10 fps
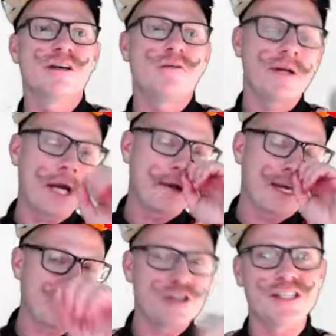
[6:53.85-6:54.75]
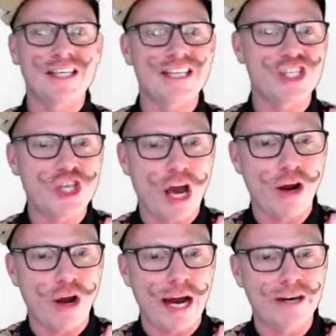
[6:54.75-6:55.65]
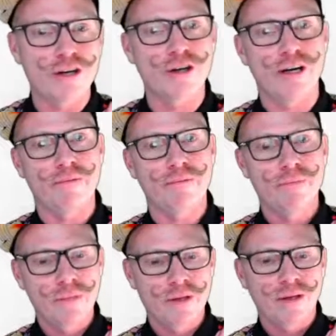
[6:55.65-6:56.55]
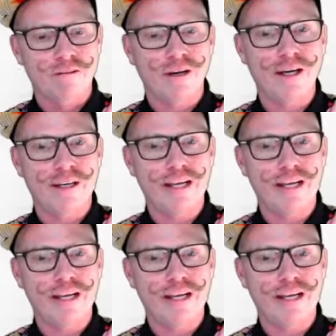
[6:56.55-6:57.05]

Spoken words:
We know that because there's a shadow under it, right?